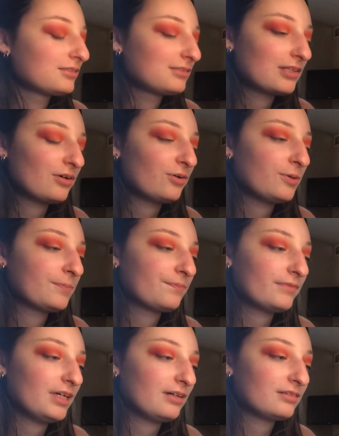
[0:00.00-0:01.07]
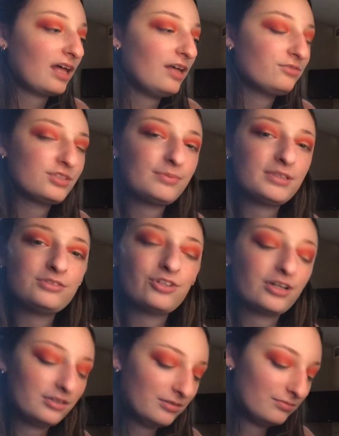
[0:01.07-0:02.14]
So, yeah, I've just been
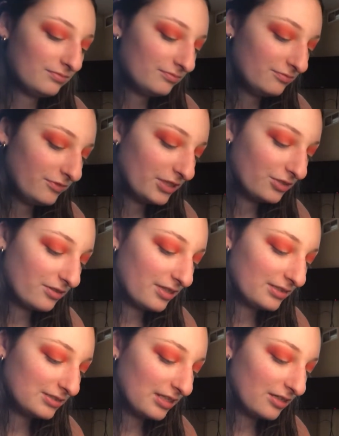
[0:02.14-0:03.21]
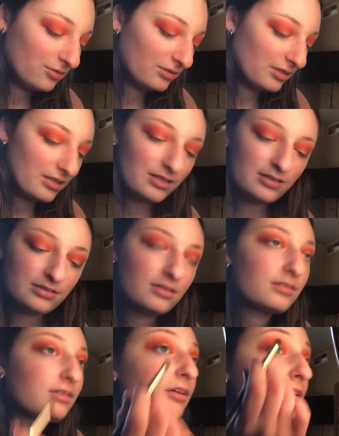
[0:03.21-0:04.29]
trying to figure things out, and
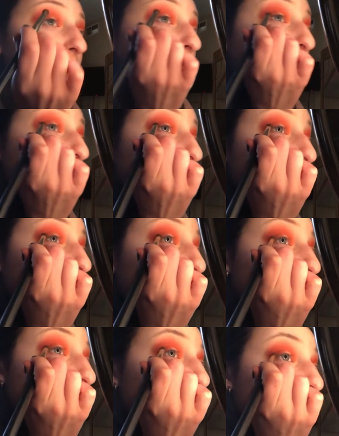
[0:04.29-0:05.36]
hopefully